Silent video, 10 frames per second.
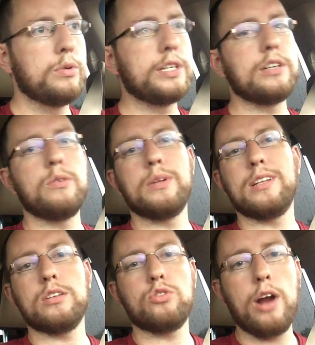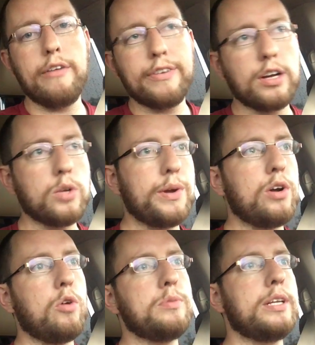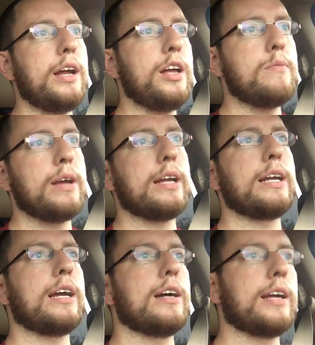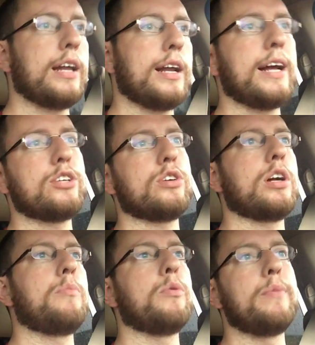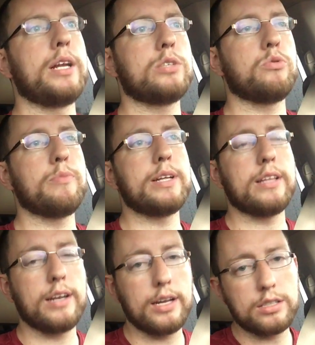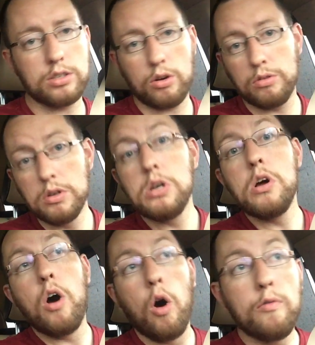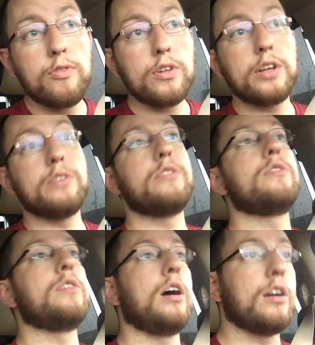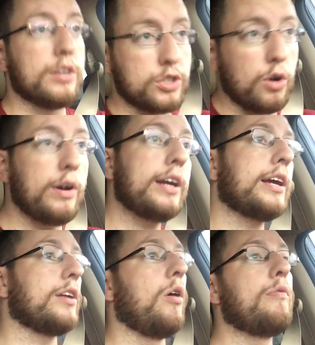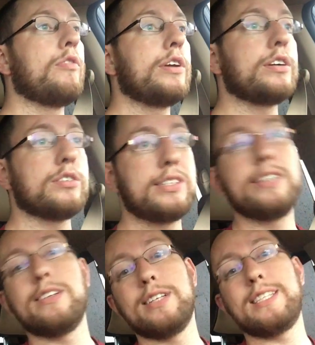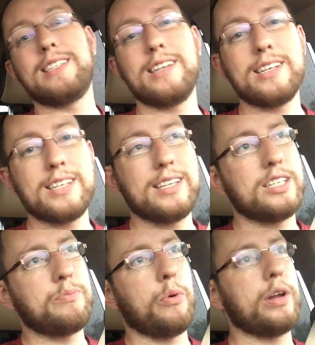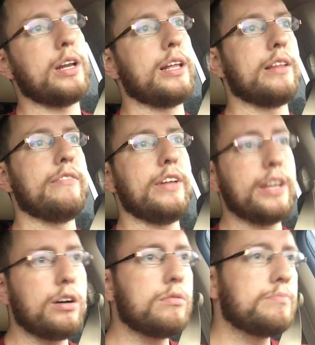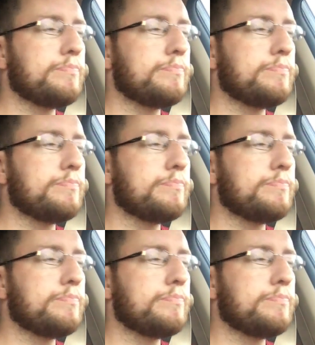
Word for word: Dealing with a little traffic on the way home today. You may uh, get an extra couple minutes with me today. So hopefully you are enjoying and hopefully you're still listening to this point in the video.